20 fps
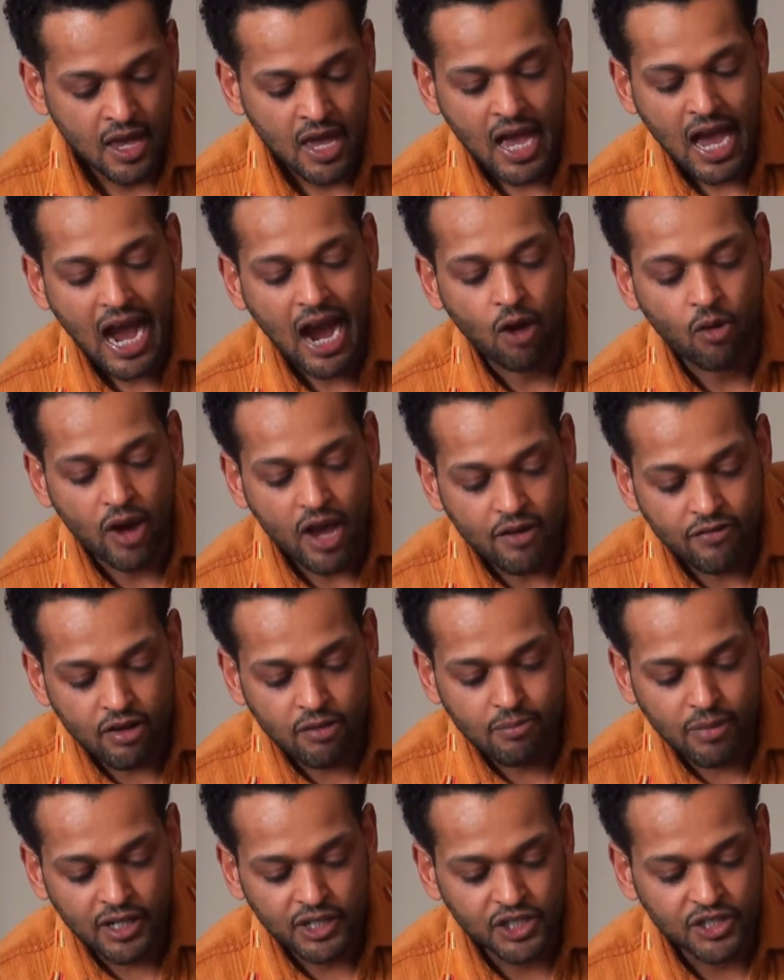However
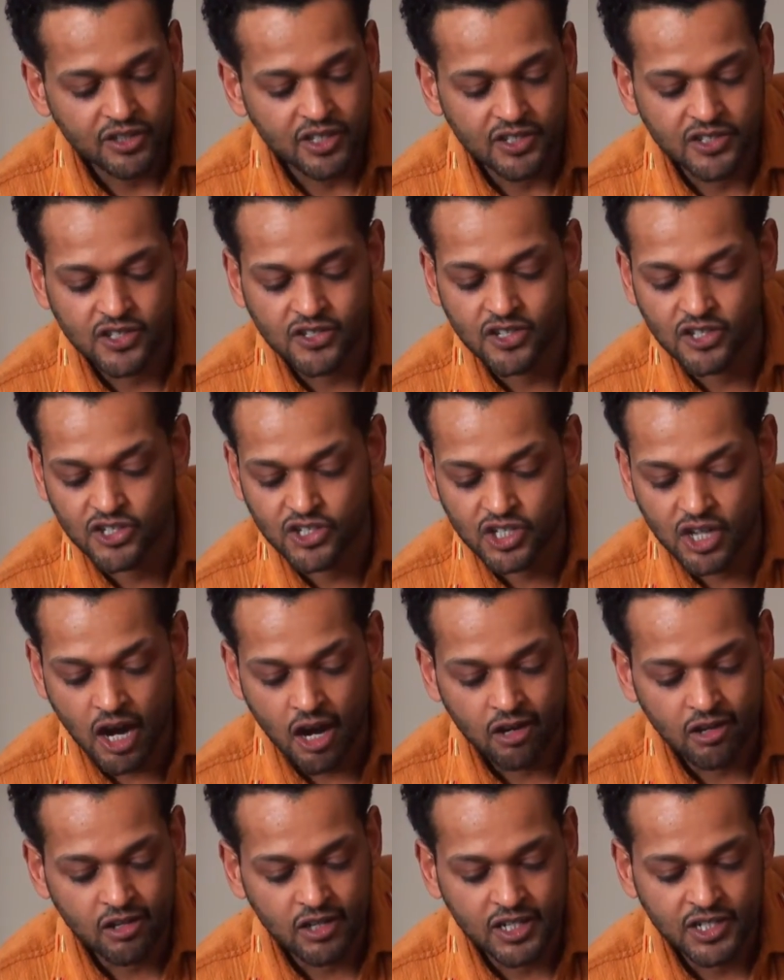much this is a
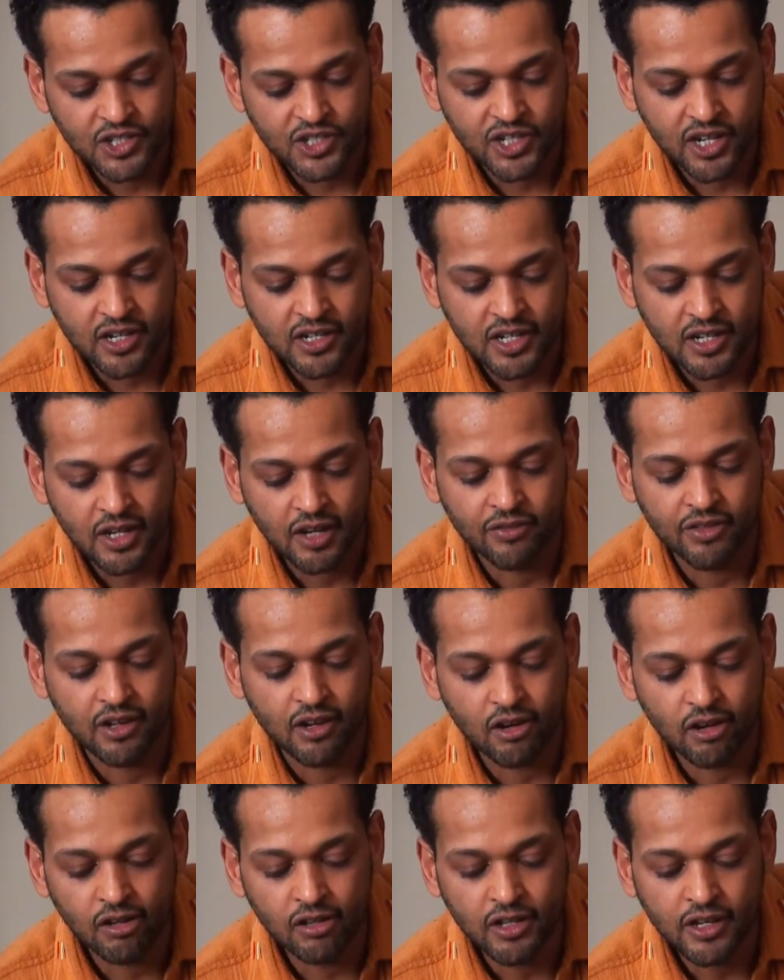scholarly study of the
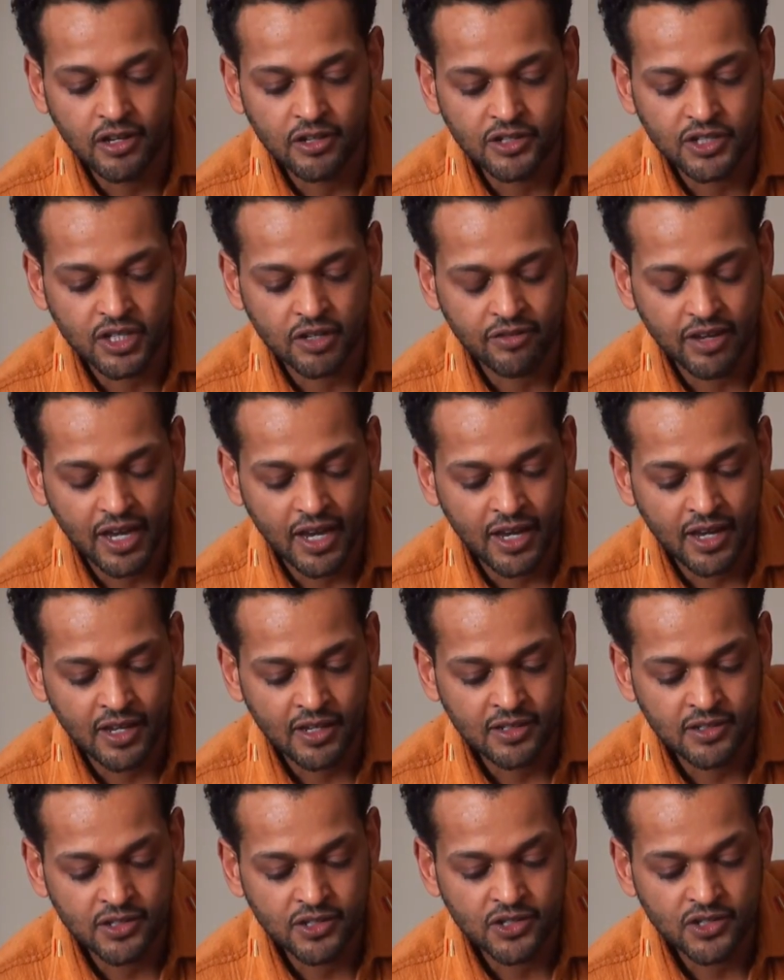early years of
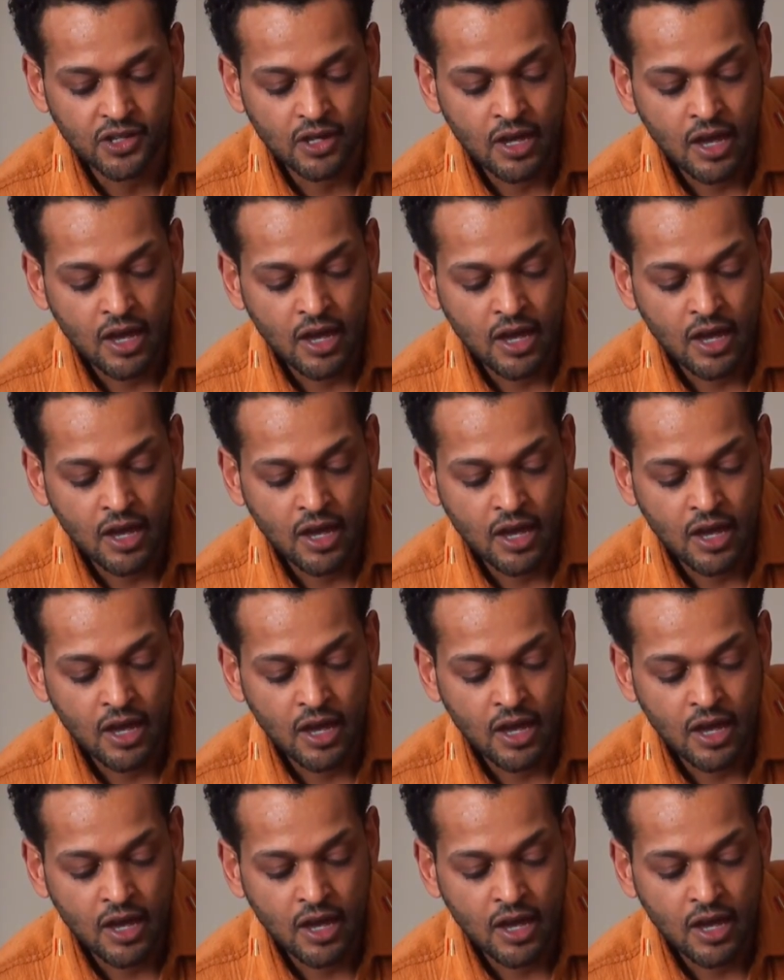AIDS,